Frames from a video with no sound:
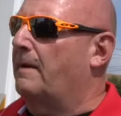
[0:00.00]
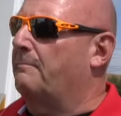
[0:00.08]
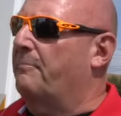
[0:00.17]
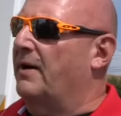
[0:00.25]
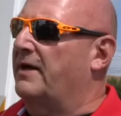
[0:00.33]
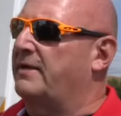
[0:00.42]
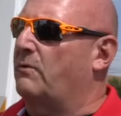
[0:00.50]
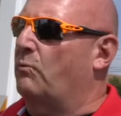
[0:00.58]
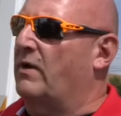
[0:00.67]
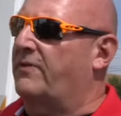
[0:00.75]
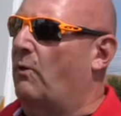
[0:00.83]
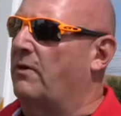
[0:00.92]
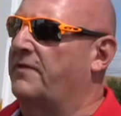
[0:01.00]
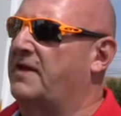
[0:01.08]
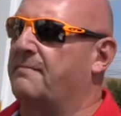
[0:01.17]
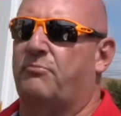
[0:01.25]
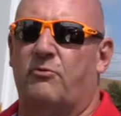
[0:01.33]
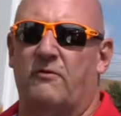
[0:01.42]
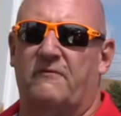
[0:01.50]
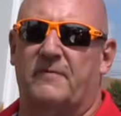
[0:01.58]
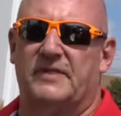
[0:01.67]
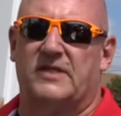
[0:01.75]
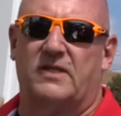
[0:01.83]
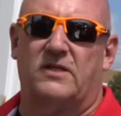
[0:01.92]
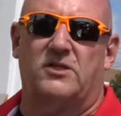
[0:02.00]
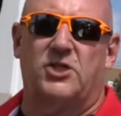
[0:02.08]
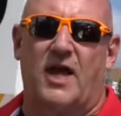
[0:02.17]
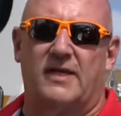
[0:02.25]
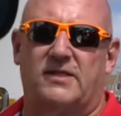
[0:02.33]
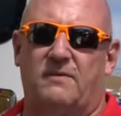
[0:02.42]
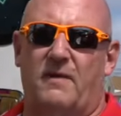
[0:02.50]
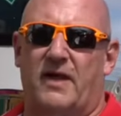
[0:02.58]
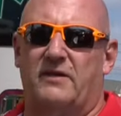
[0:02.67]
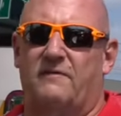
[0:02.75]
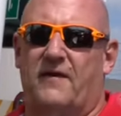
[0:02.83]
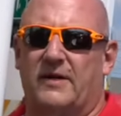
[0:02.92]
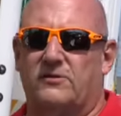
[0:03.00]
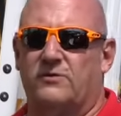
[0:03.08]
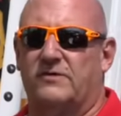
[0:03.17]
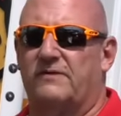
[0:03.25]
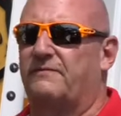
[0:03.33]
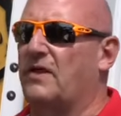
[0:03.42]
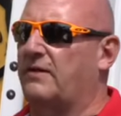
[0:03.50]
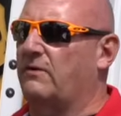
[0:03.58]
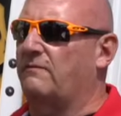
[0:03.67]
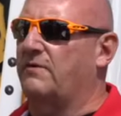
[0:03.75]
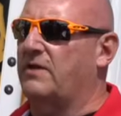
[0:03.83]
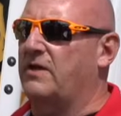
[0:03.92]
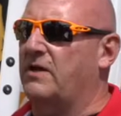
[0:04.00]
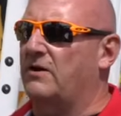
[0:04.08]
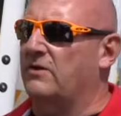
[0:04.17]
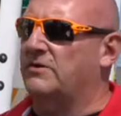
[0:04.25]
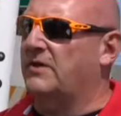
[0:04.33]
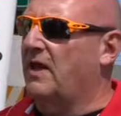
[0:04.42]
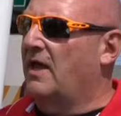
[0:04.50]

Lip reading: But with all the improvements that the chassis manufacturers have done over the years,